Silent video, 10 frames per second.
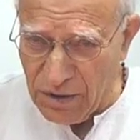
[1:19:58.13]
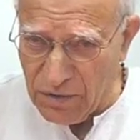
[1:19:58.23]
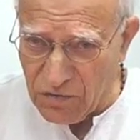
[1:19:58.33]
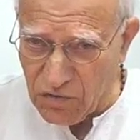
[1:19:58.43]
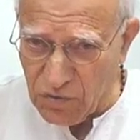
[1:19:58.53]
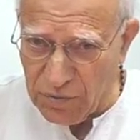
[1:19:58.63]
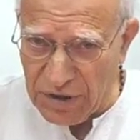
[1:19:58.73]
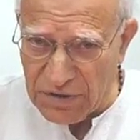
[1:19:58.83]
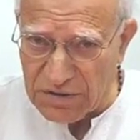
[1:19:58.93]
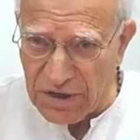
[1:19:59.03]

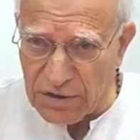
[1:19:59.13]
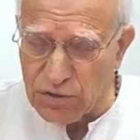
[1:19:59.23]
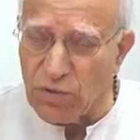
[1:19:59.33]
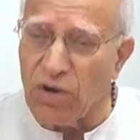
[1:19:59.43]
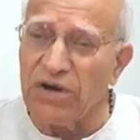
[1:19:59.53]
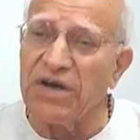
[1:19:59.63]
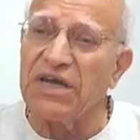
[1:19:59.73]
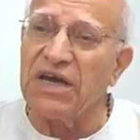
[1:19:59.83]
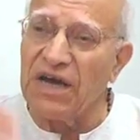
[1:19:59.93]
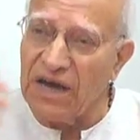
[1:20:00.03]
instruments that you
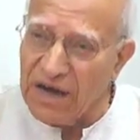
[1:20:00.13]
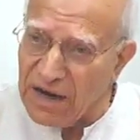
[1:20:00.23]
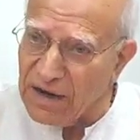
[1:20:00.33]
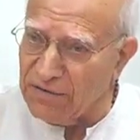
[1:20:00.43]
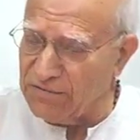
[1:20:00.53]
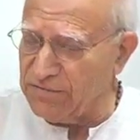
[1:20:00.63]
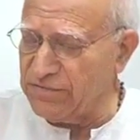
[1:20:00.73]
already have.